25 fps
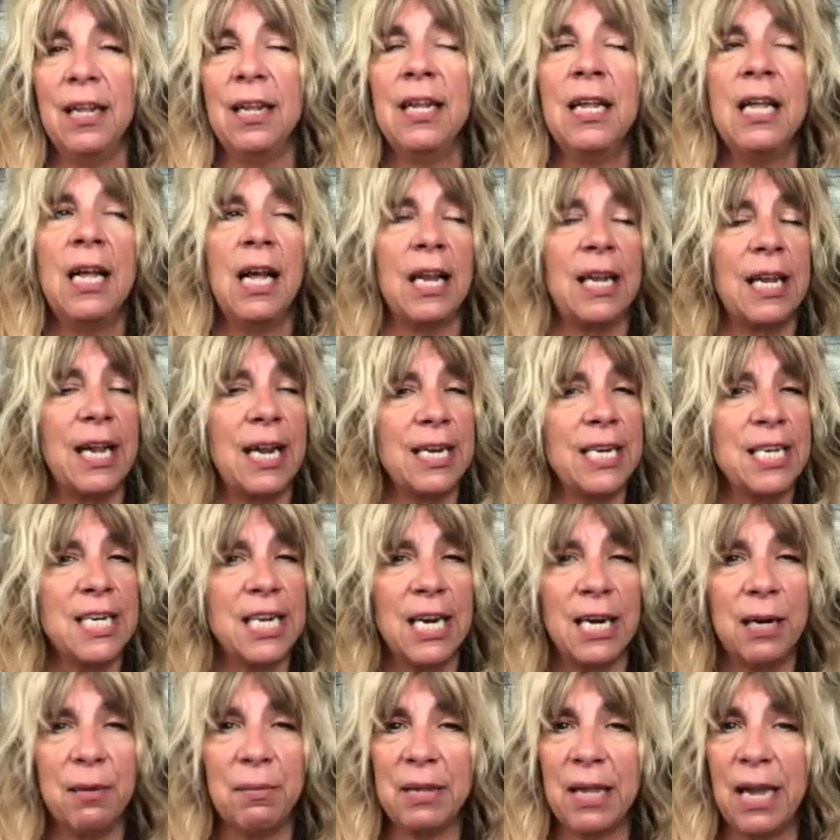A lot of
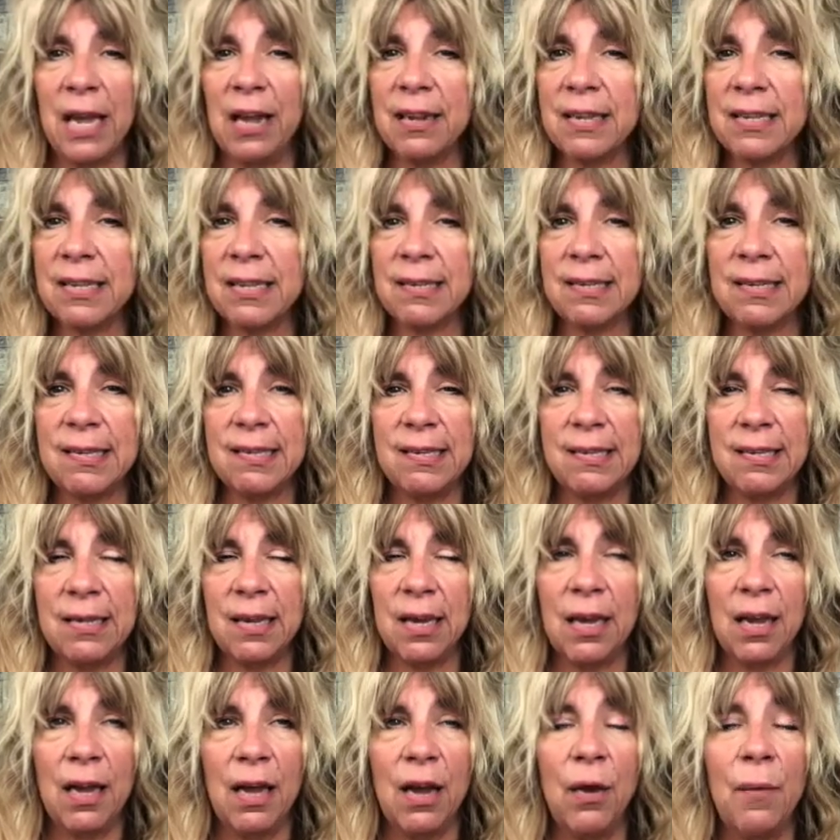time that
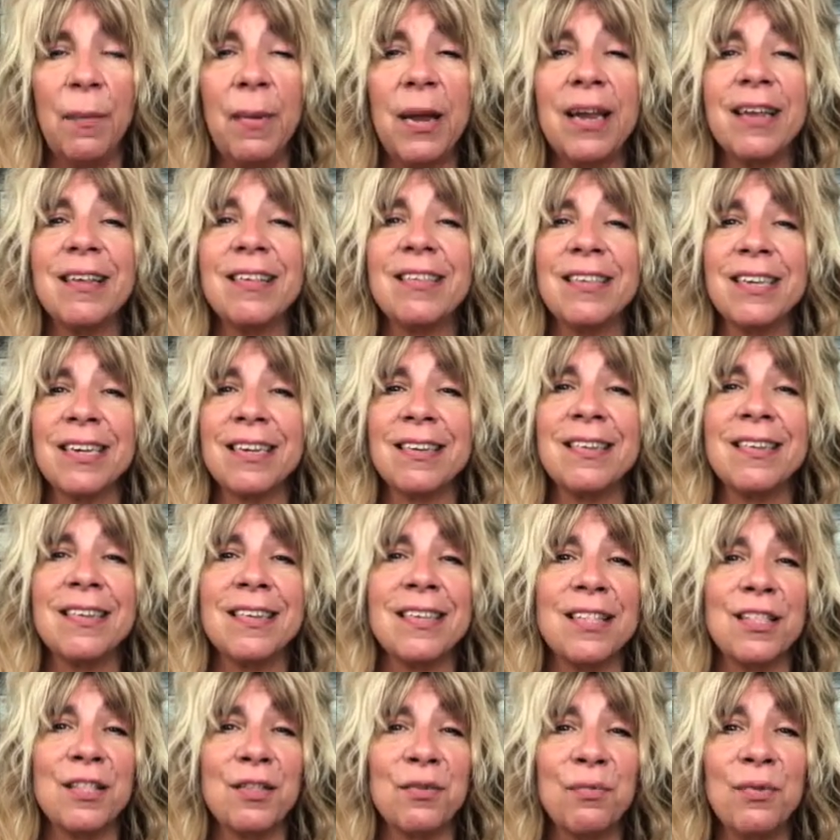omega-6 to
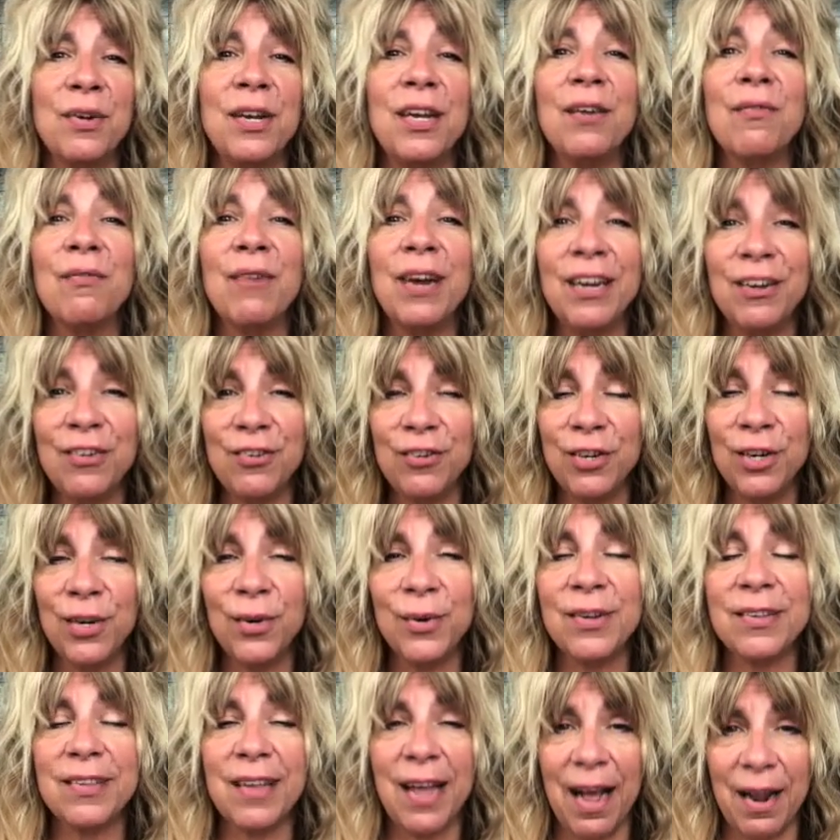3 ratio
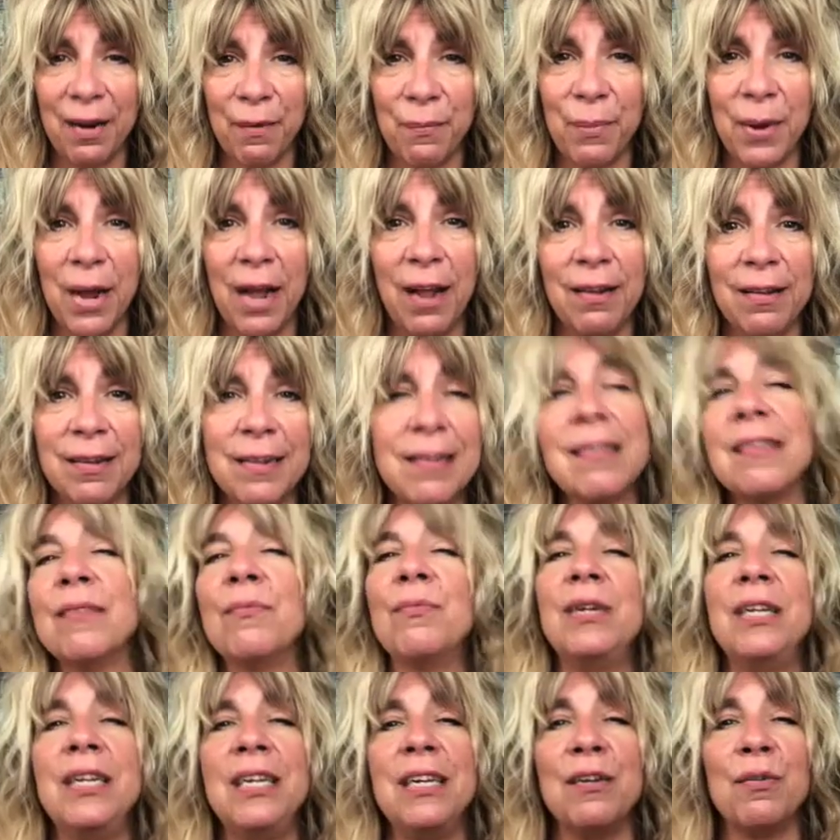is out of balance and
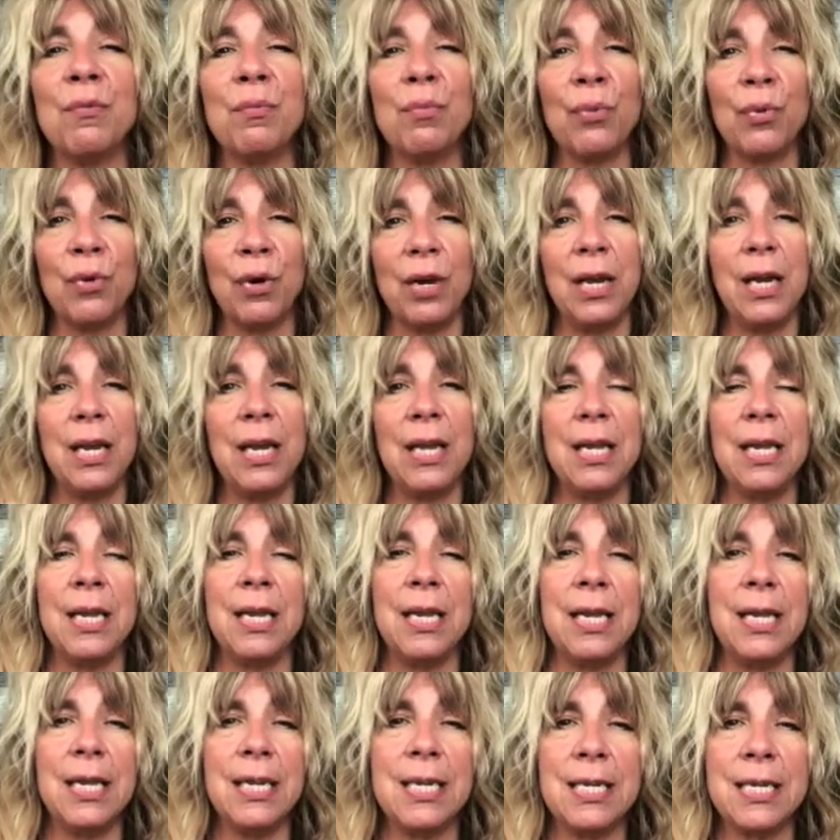we need to bring
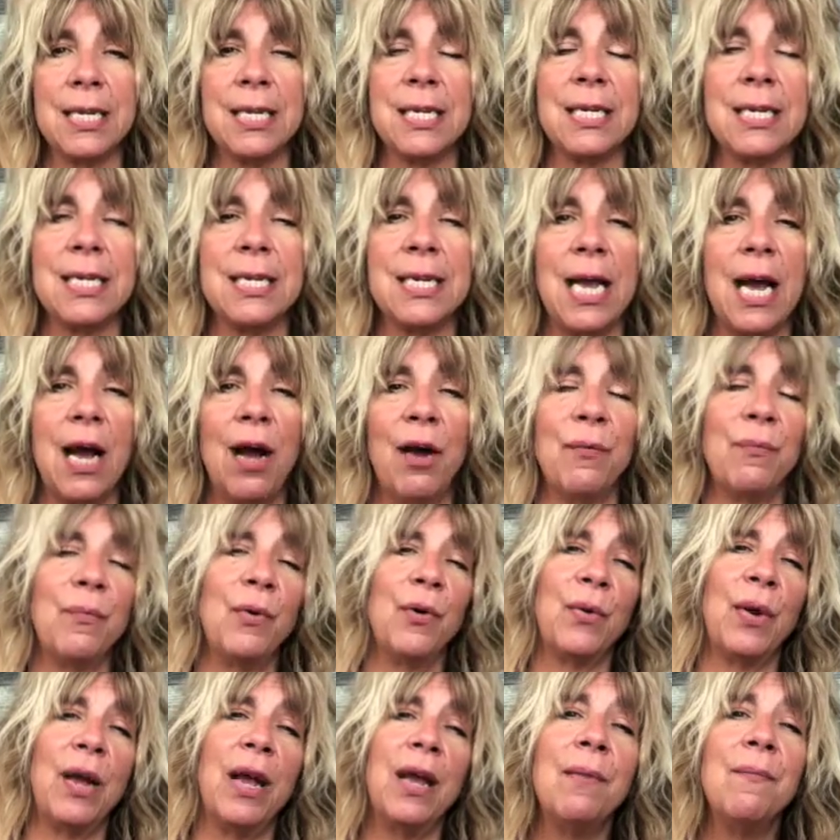it down,
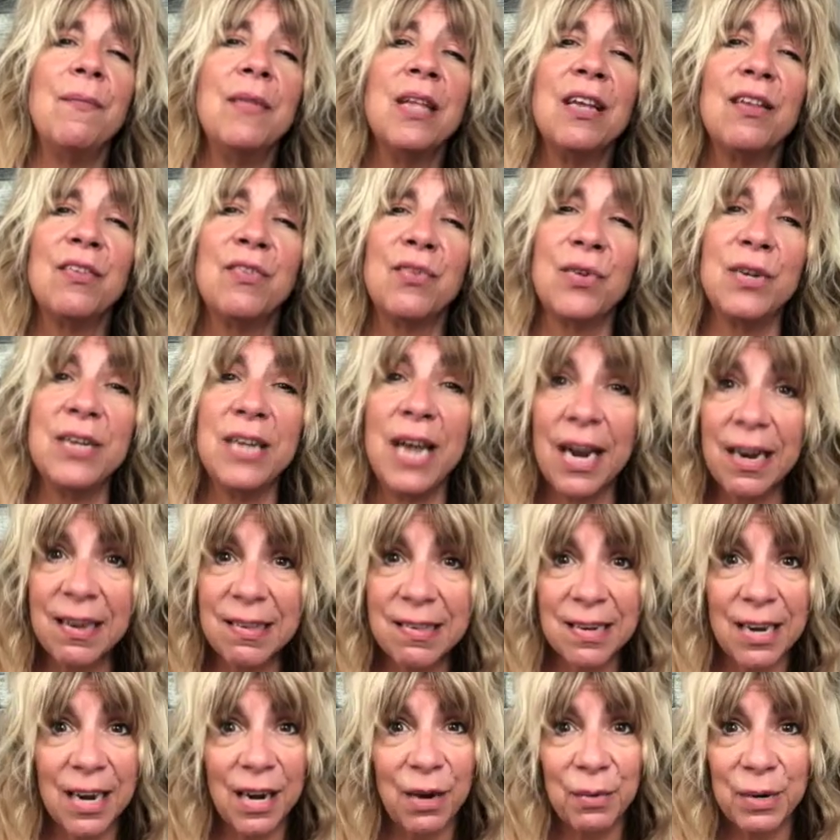okay? So
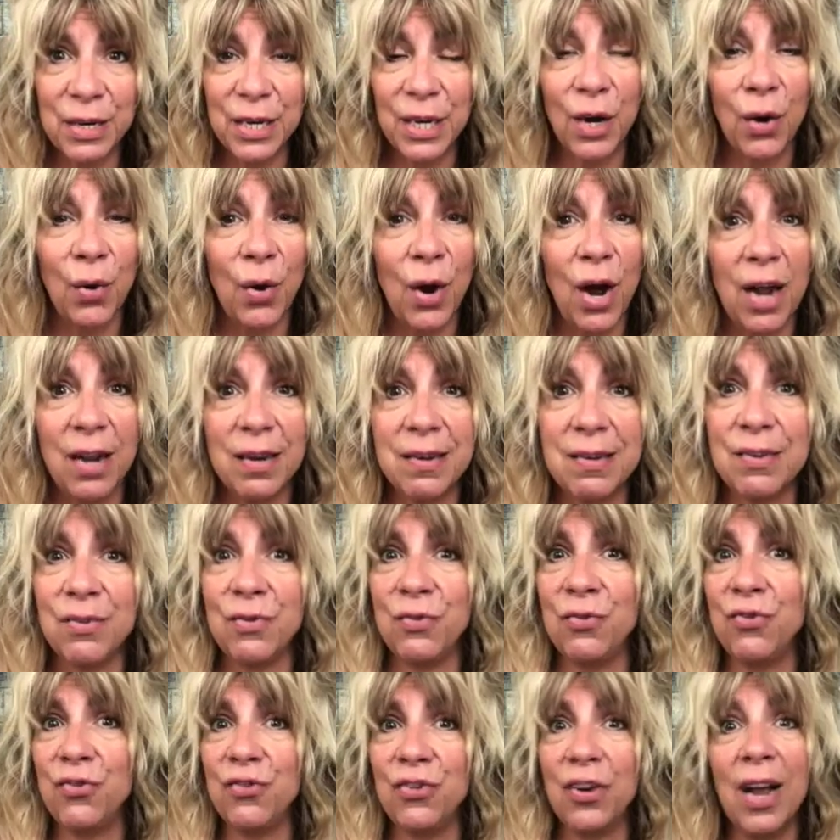next I would go on to
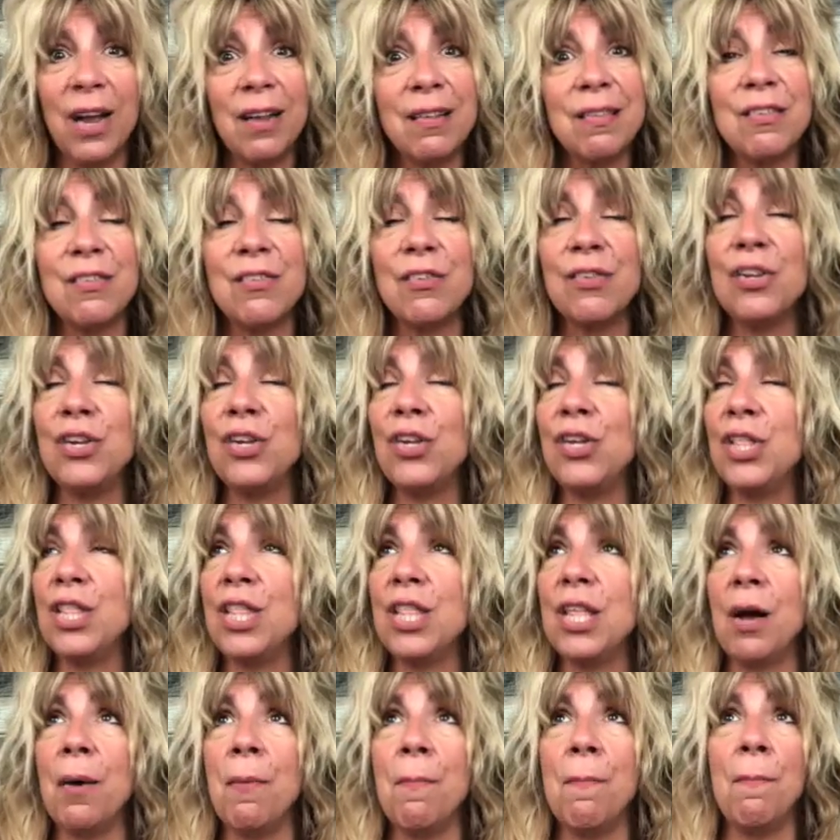just
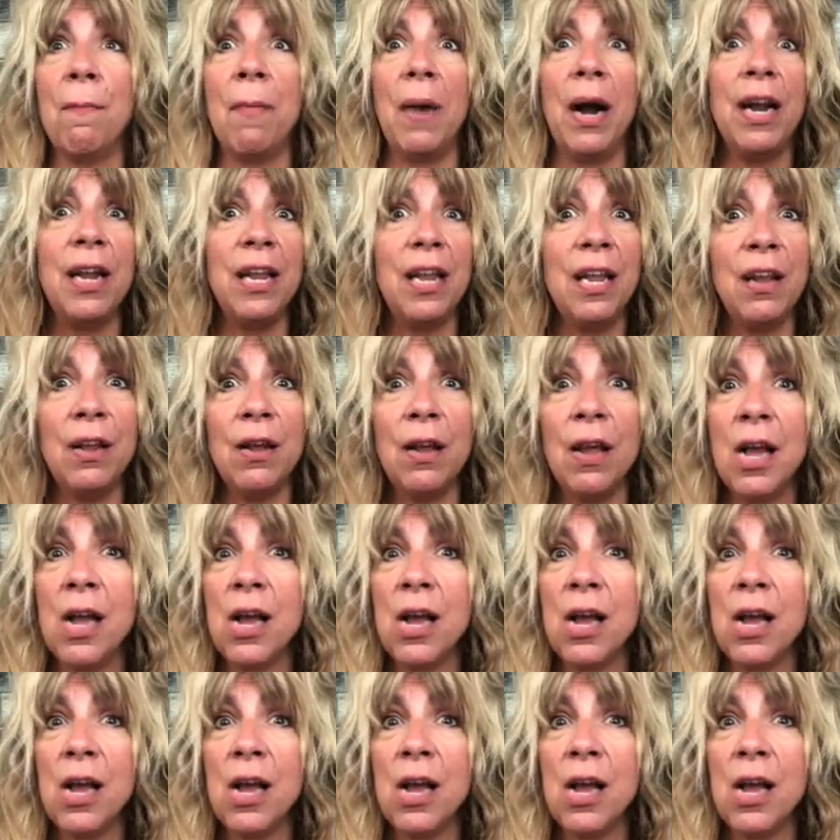the mighty